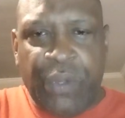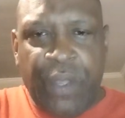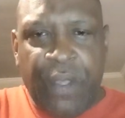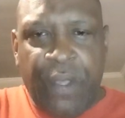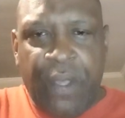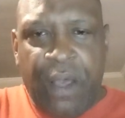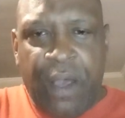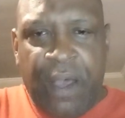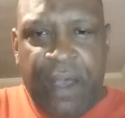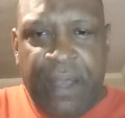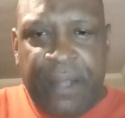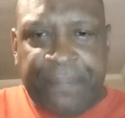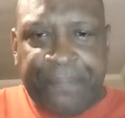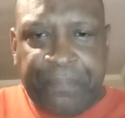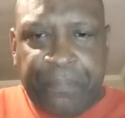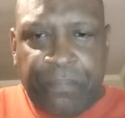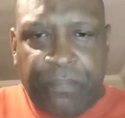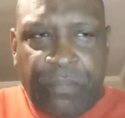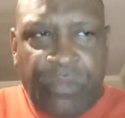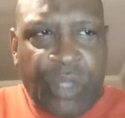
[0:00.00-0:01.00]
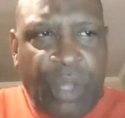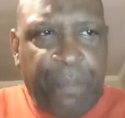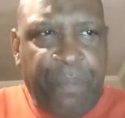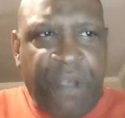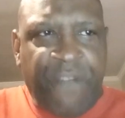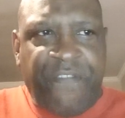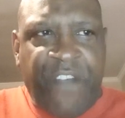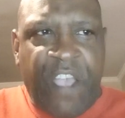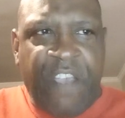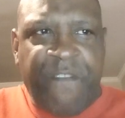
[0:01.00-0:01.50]
the
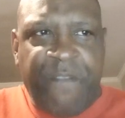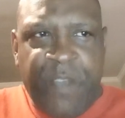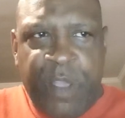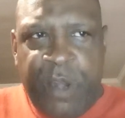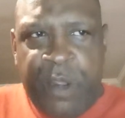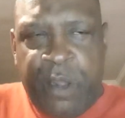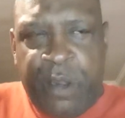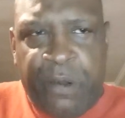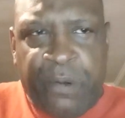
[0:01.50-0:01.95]
buffet video.